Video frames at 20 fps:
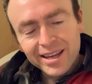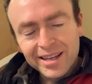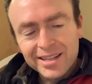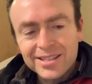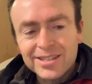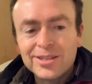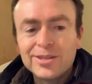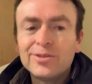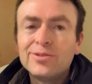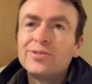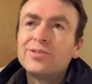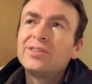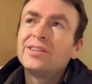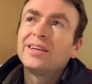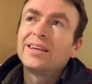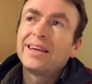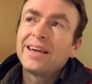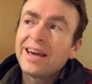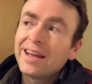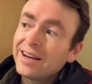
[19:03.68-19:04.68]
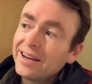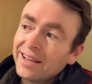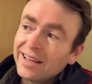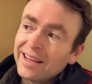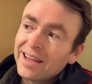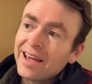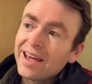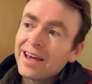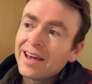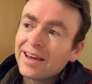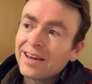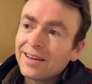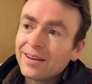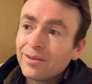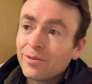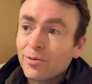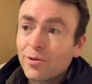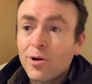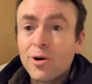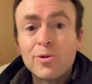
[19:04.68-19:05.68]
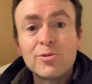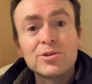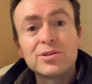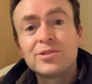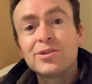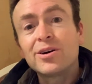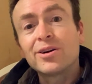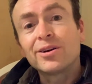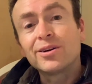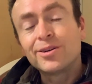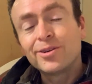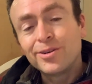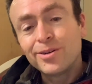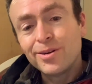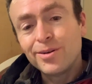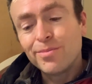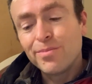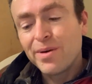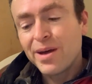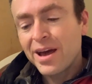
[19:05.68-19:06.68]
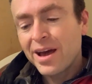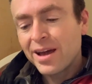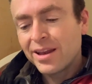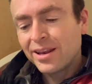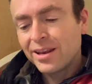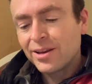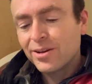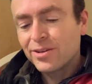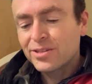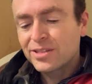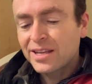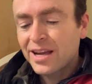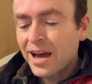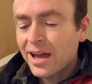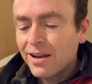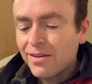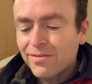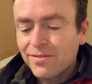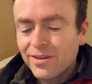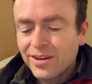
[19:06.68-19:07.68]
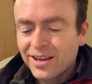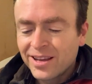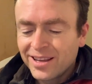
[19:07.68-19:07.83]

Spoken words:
gets used again and again. We're always talking good and bad. It's kind of,